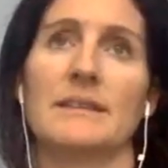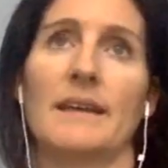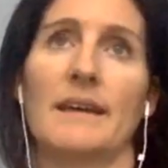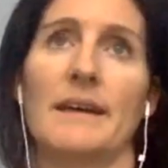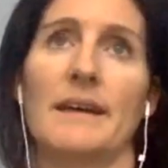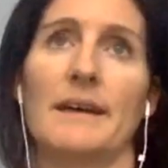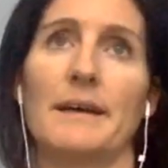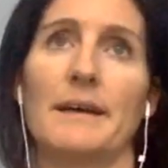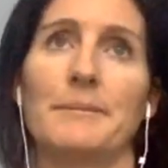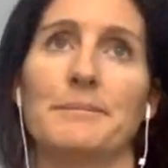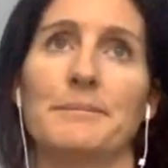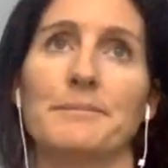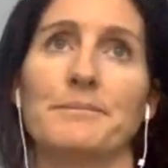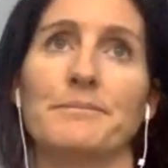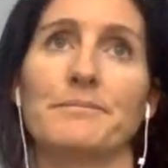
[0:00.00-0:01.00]

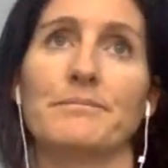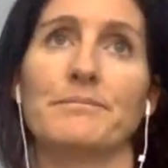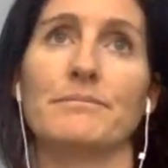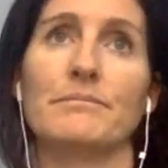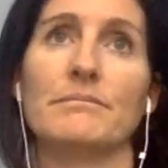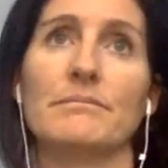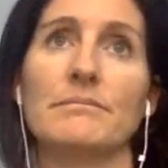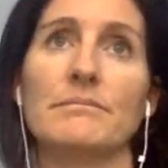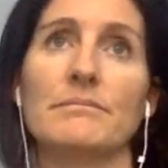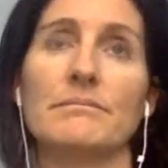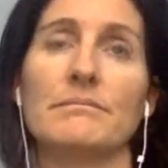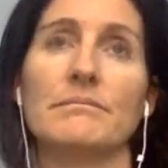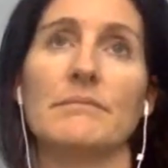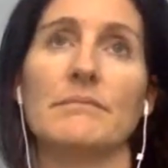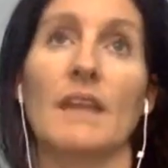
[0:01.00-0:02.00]
Um,
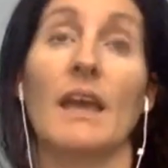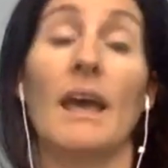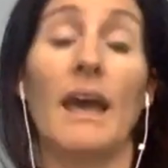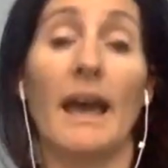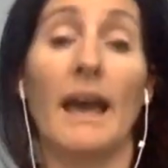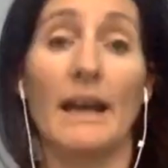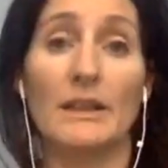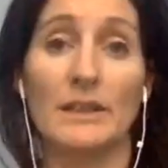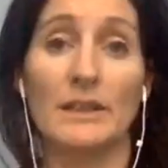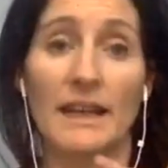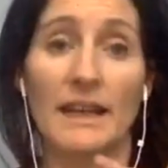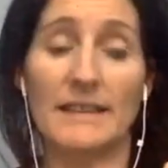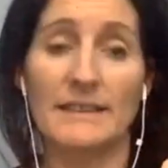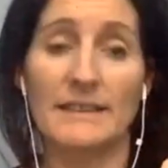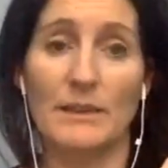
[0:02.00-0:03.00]
actually,
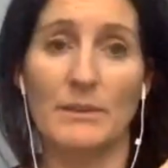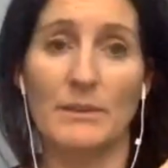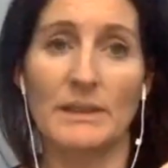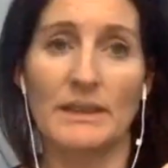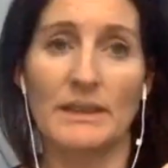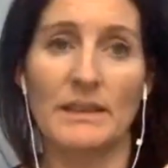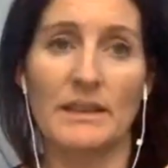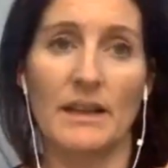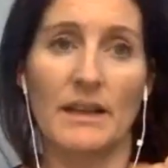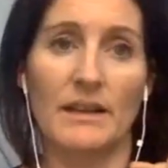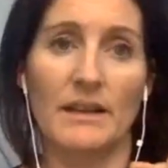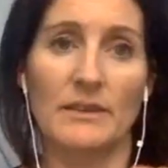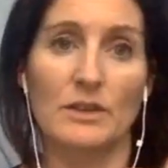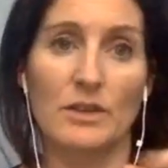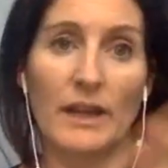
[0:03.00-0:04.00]
last night we did
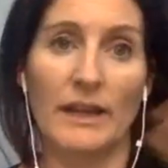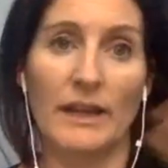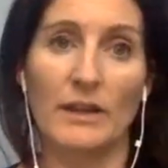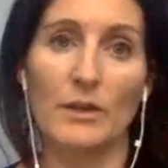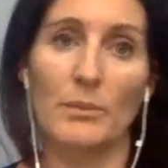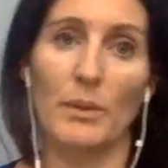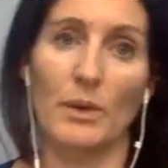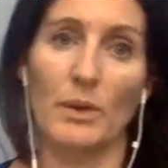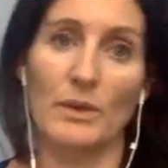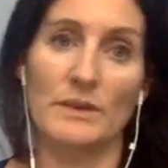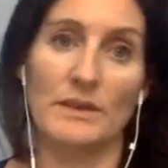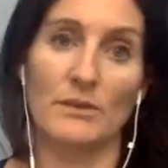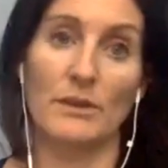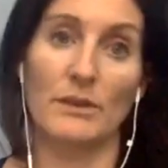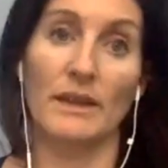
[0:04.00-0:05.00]
a triangle pose
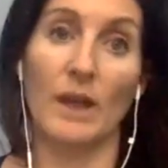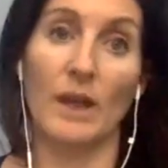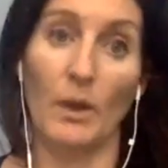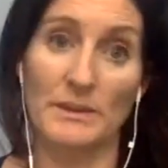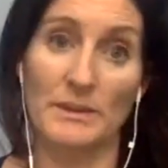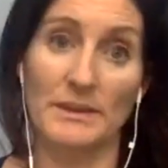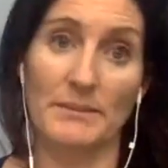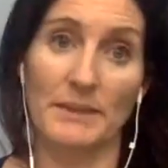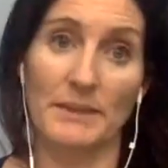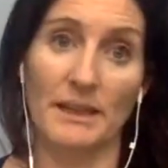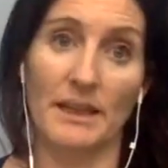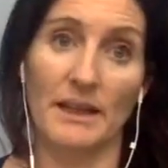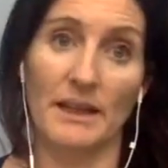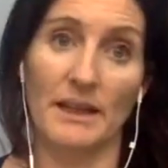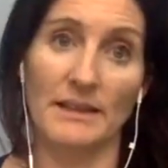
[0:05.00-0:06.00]
and really opens up the
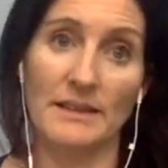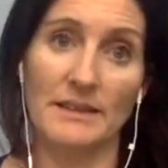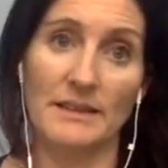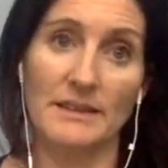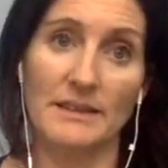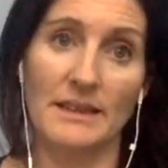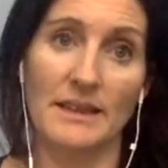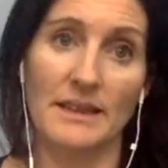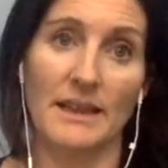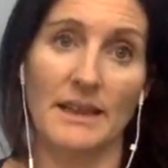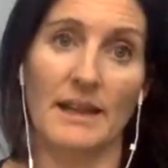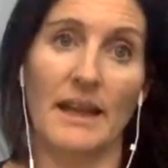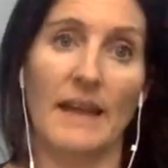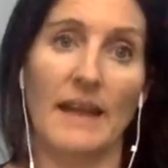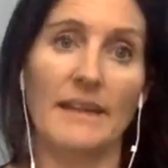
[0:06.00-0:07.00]
lungs
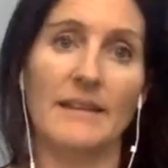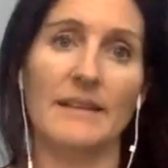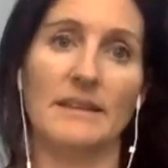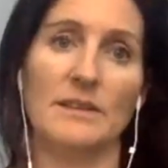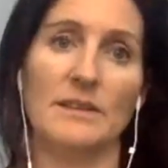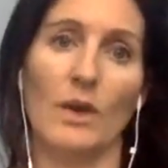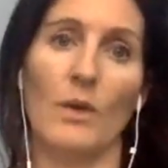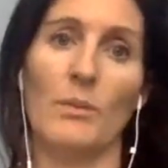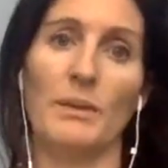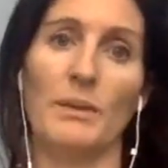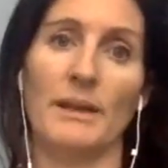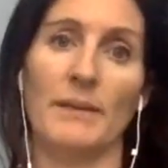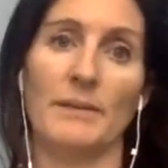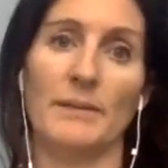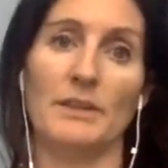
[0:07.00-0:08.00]
anything that's
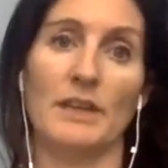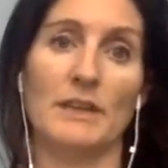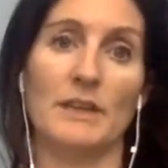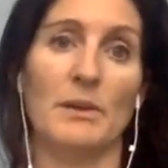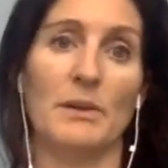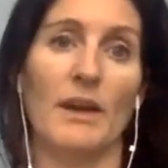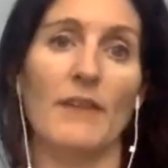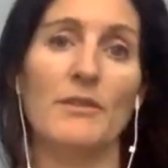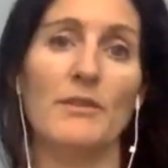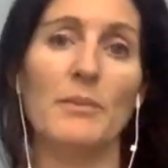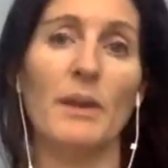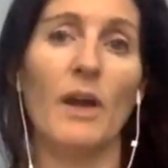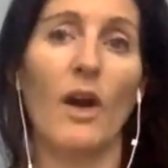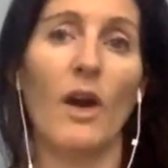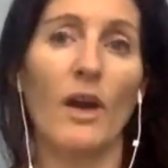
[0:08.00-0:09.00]
opening up the chest, but you have to
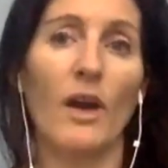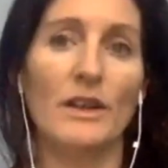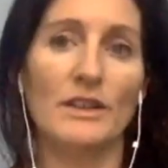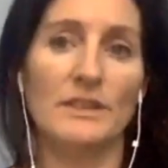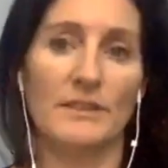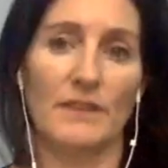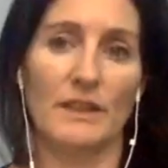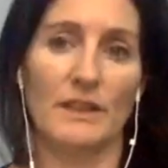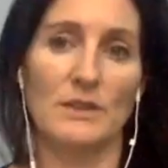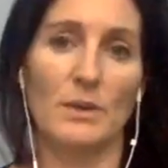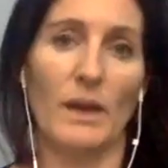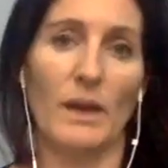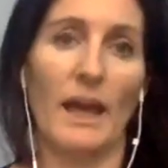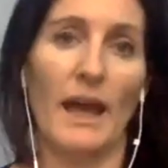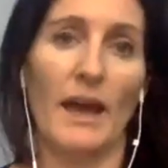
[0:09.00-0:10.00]
be conscious of it because
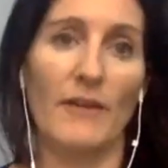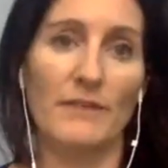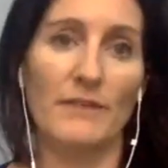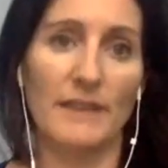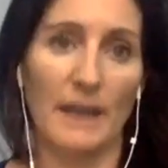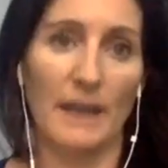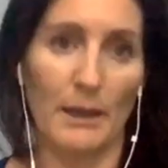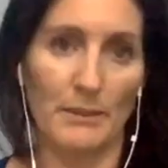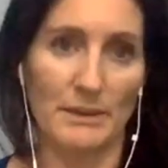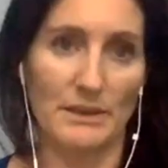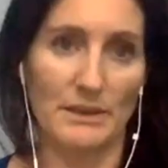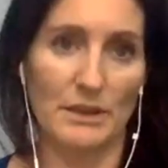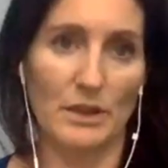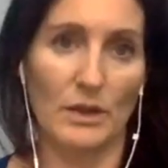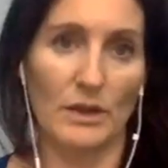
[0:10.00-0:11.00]
what often happens
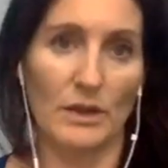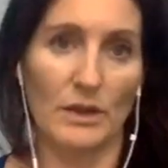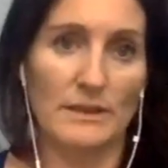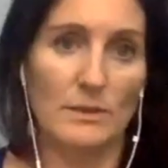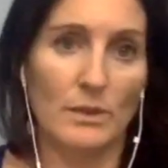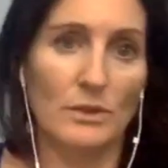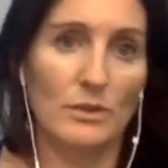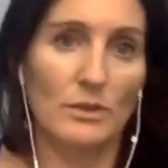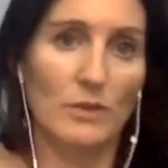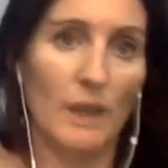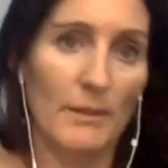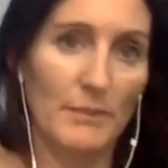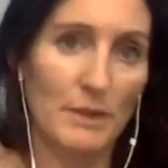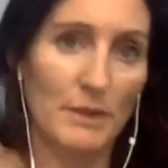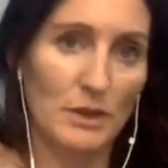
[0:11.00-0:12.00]
in yoga is we'll
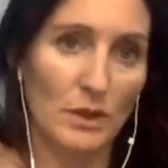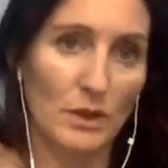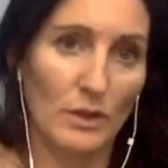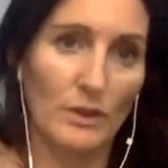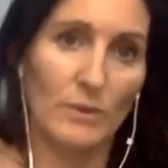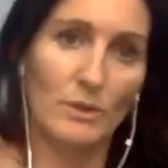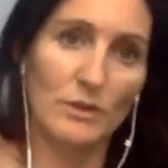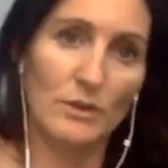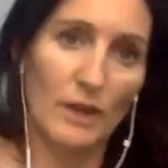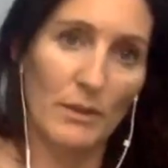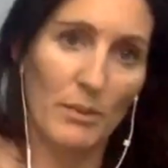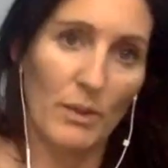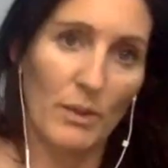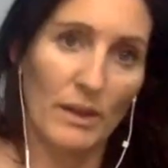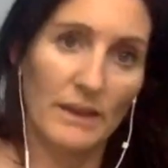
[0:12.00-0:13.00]
drop the shoulder, we'll drop
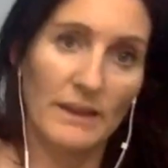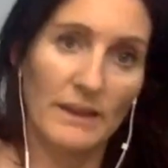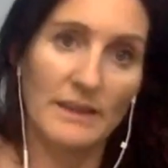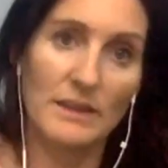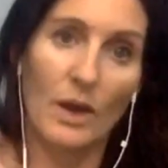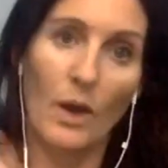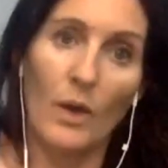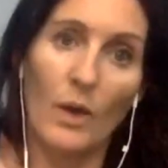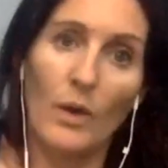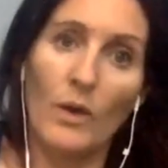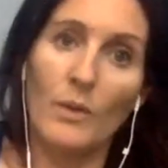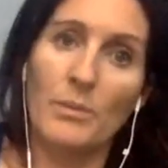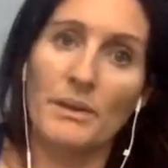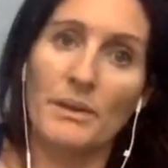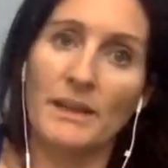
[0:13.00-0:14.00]
one. It's
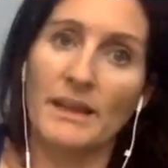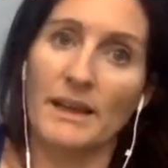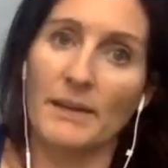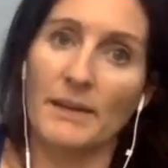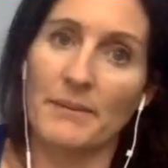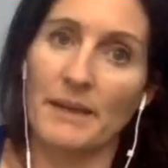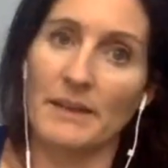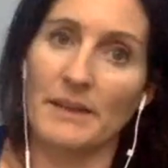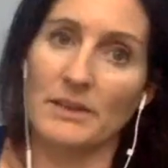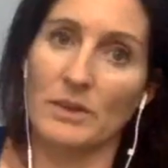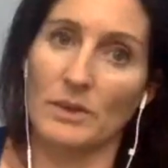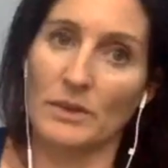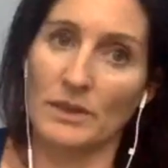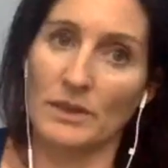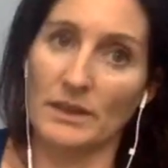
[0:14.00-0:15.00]
opening up that
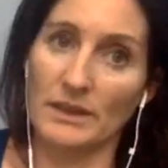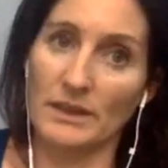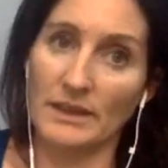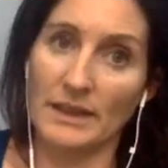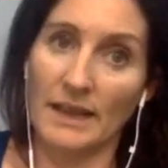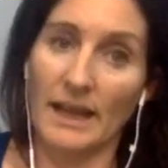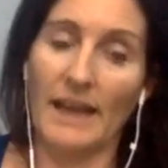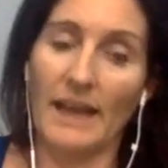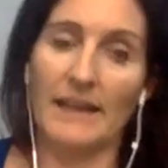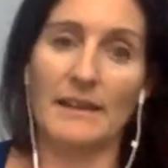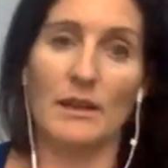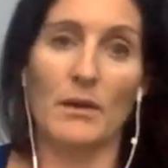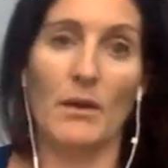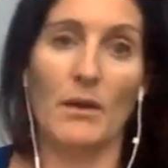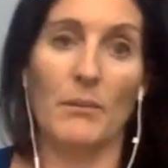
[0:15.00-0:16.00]
shoulder. And I
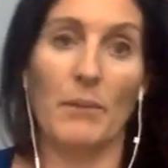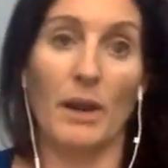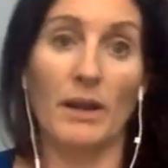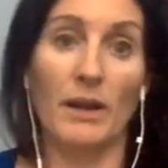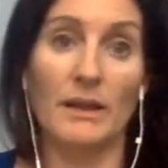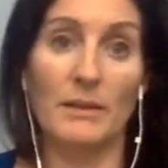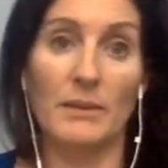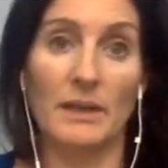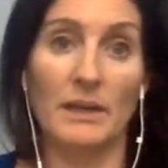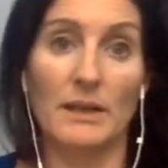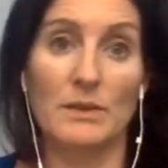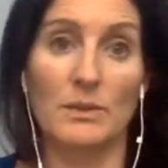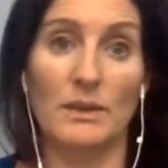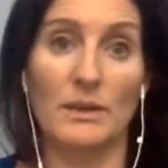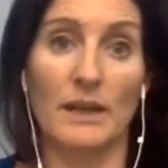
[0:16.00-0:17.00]
think partly
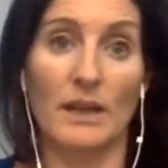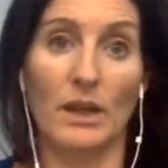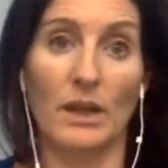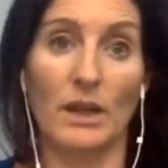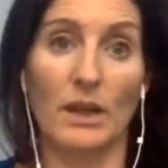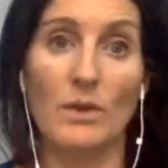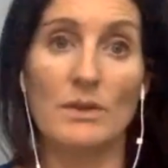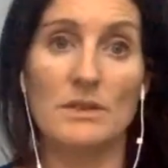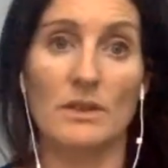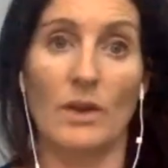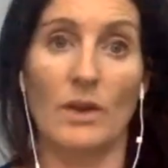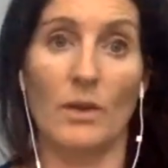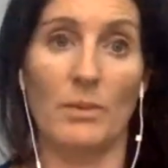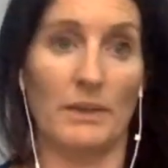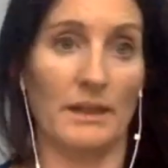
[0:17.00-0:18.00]
because we're not used to
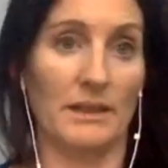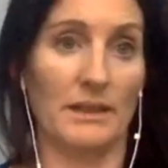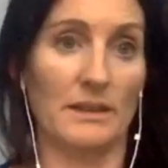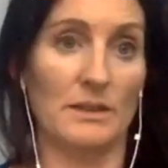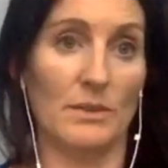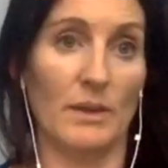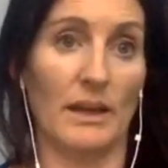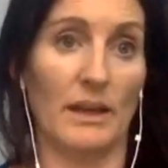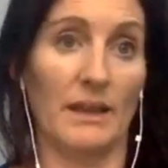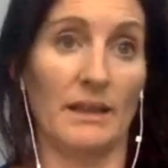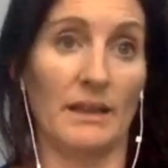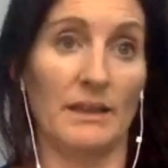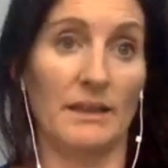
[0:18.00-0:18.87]
opening this way.